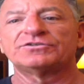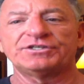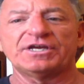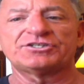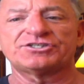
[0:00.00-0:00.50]

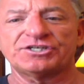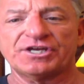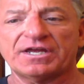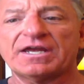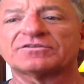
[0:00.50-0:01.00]

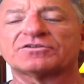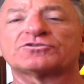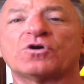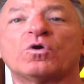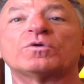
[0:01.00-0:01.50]
DHEA has
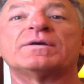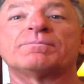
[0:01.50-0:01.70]
its own